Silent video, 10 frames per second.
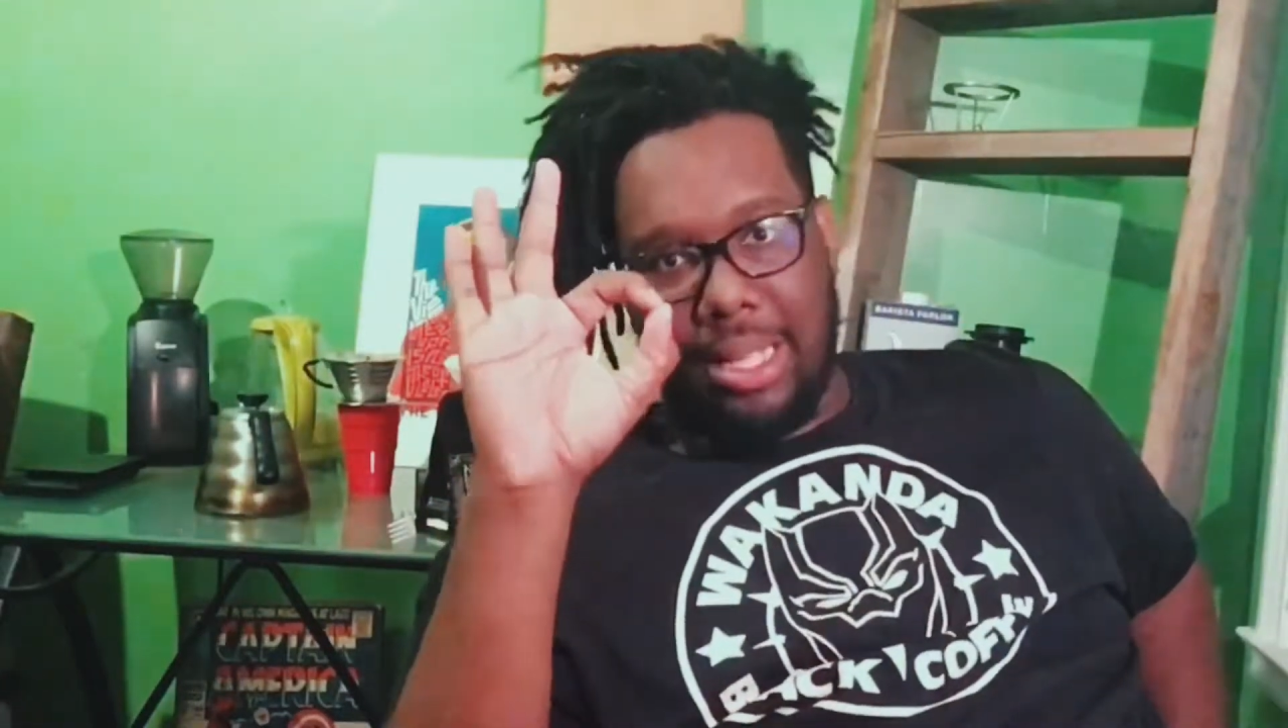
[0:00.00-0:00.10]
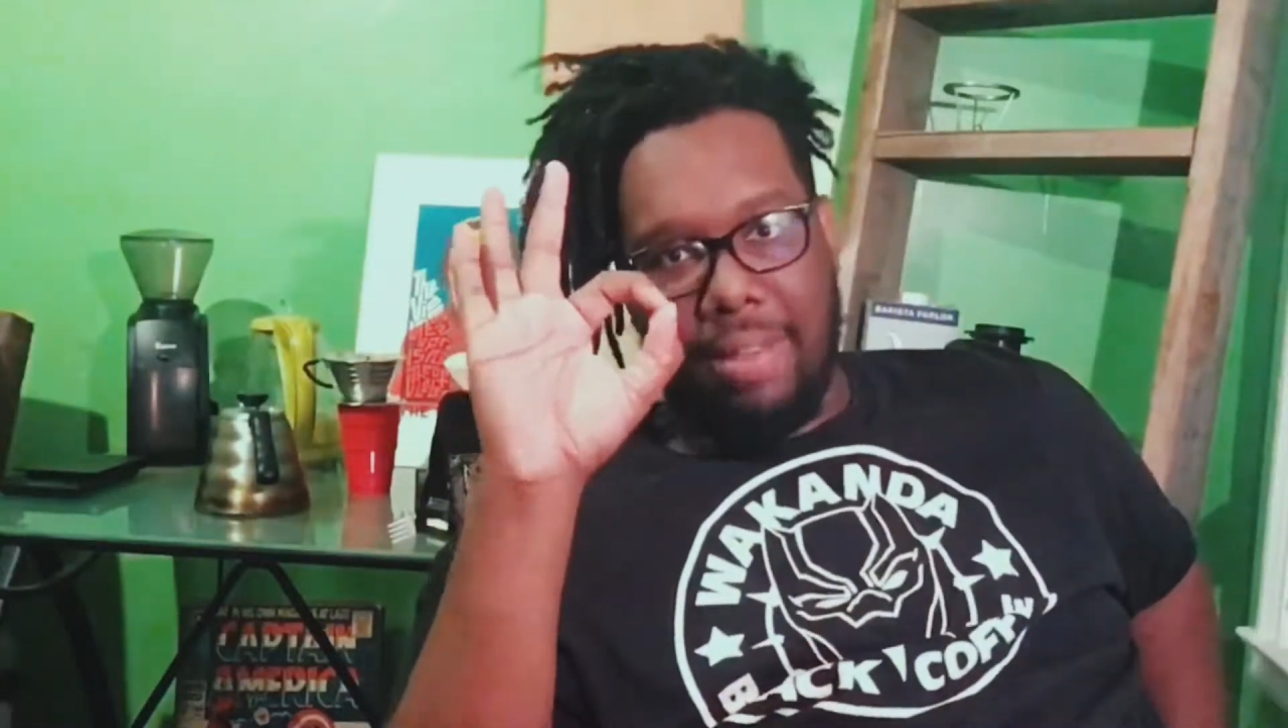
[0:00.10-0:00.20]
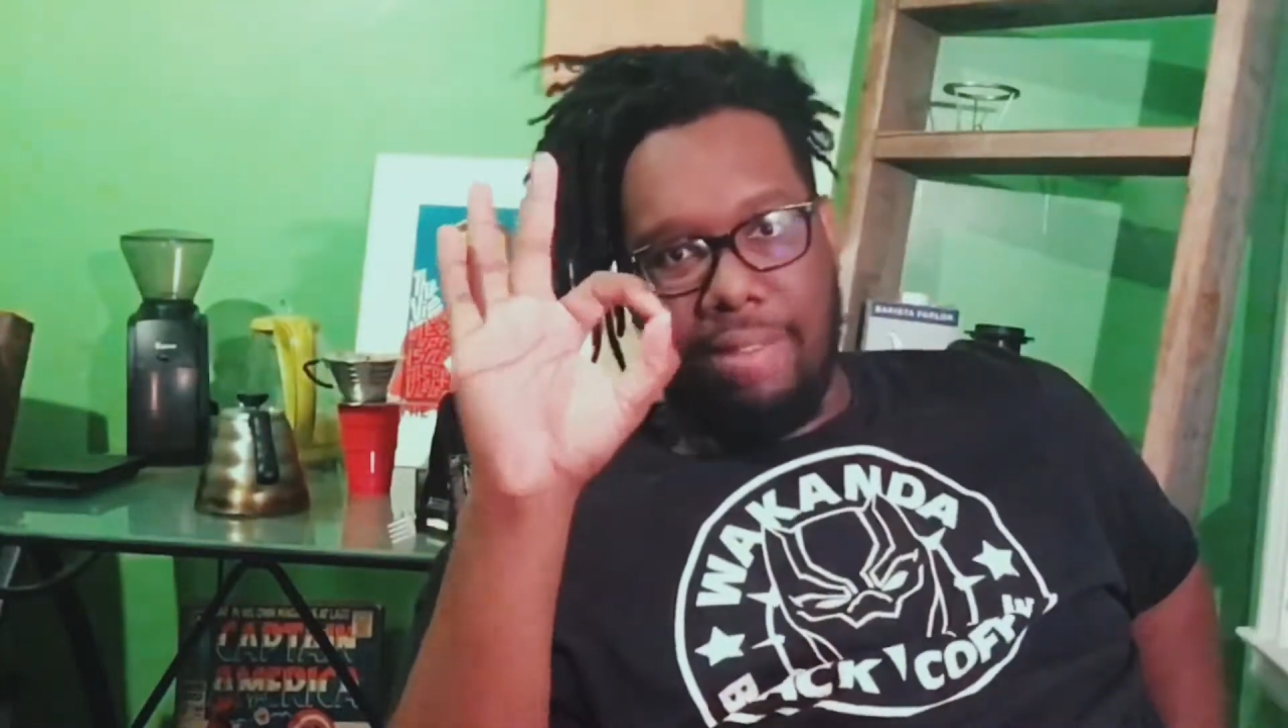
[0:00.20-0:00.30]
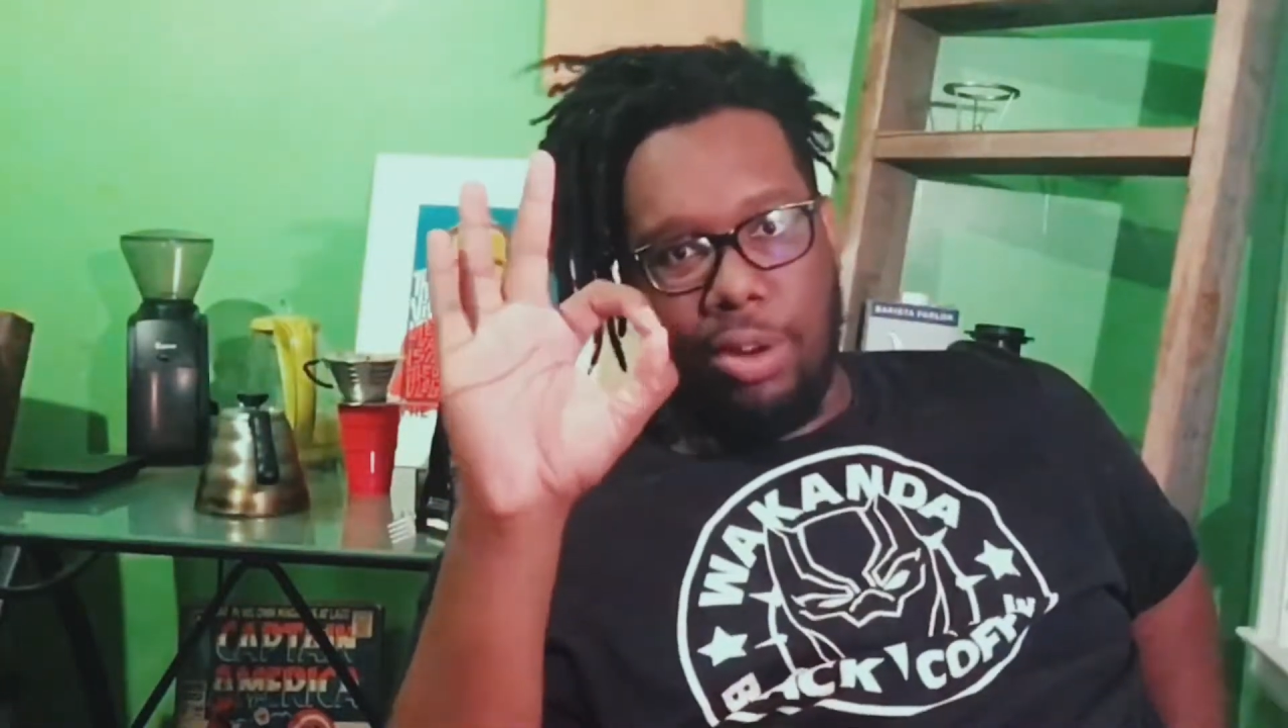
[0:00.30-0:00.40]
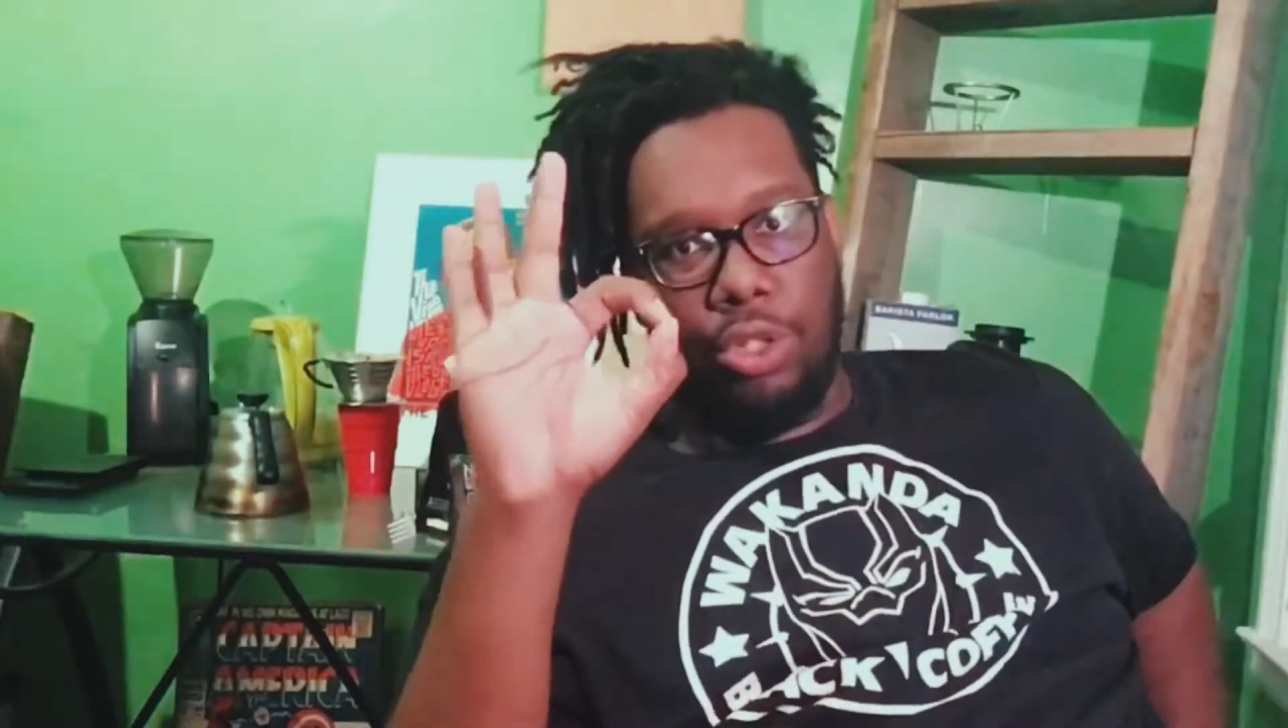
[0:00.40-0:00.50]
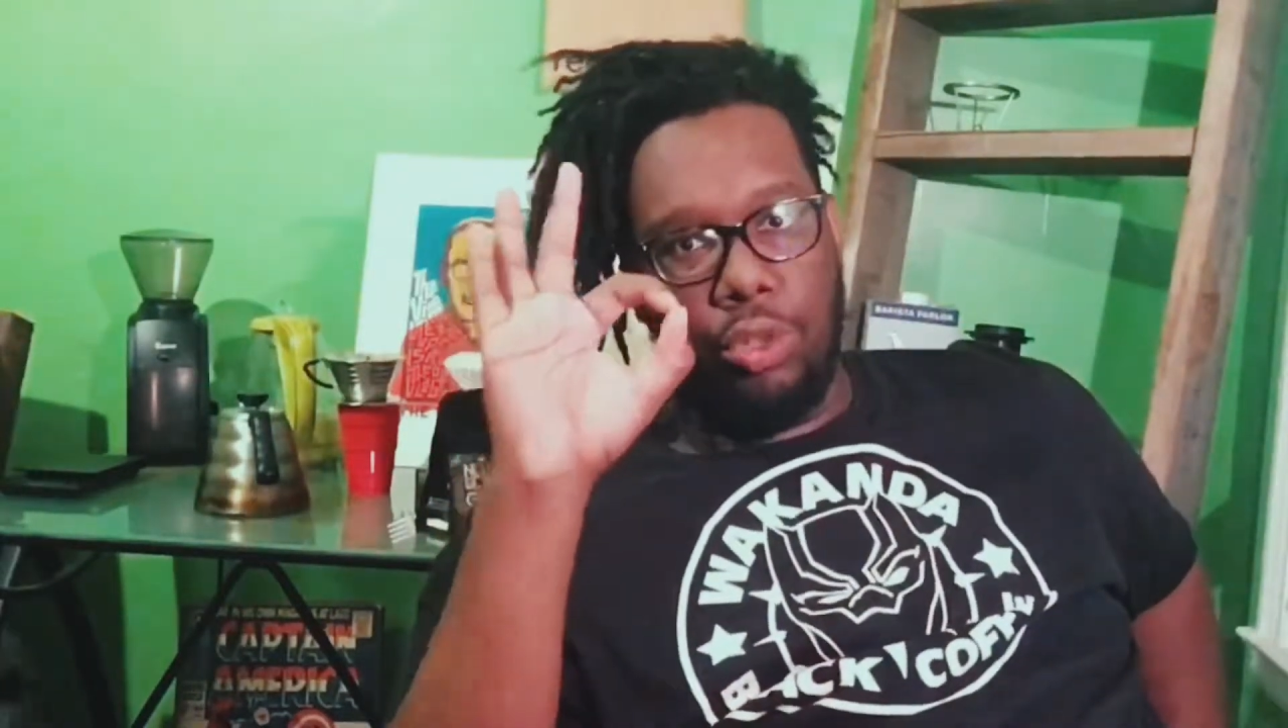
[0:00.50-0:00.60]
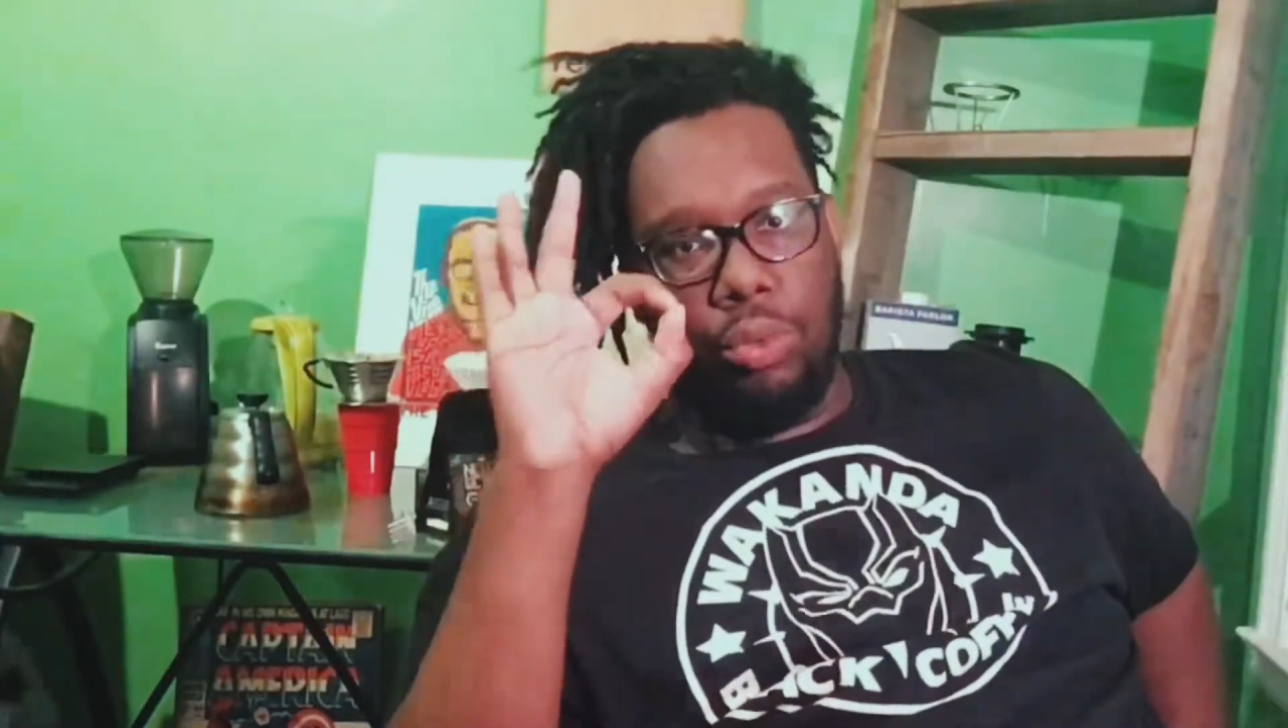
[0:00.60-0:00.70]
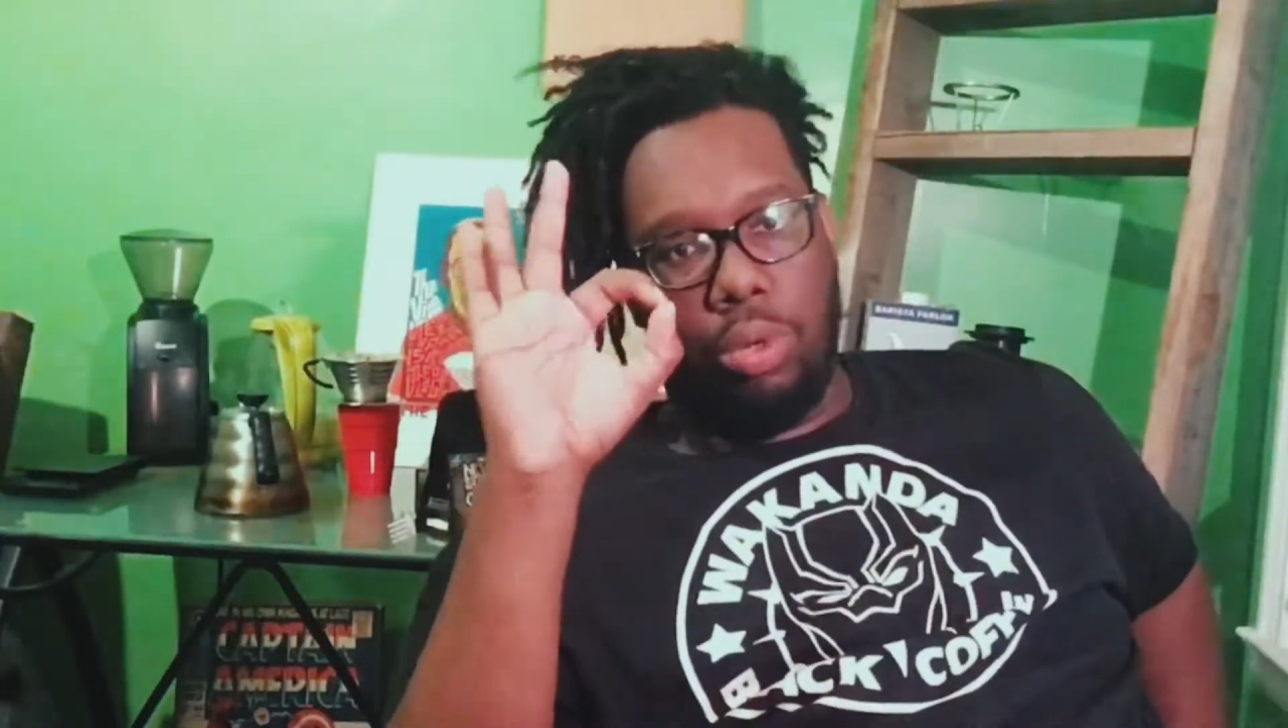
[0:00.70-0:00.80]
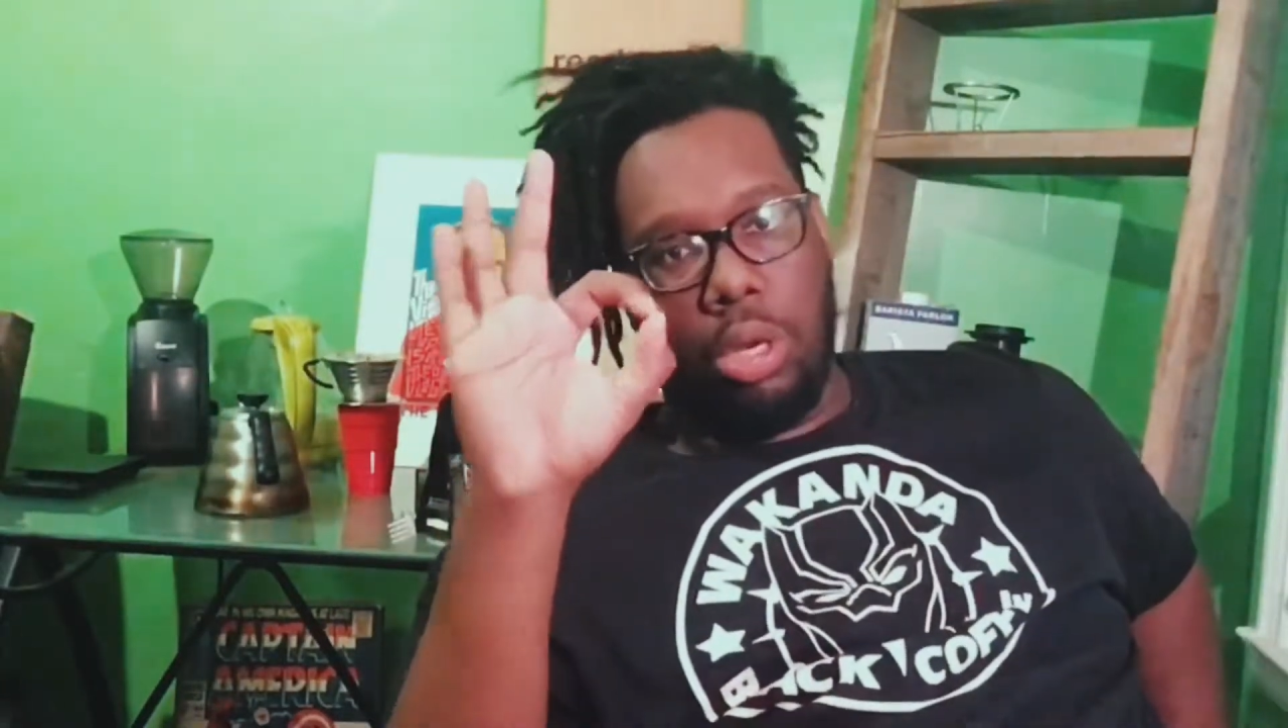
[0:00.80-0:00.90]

and Virtue